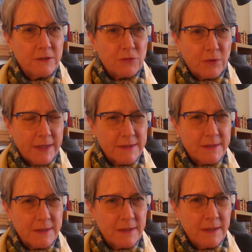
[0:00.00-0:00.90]

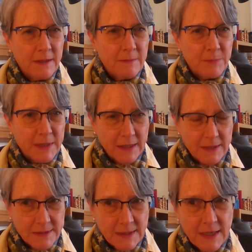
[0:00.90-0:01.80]
Christ,
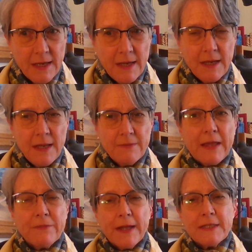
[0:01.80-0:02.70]
because
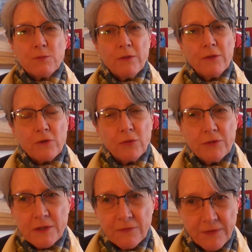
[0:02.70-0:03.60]
that's when the
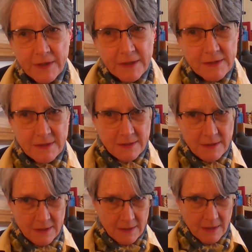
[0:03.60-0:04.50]
crucifix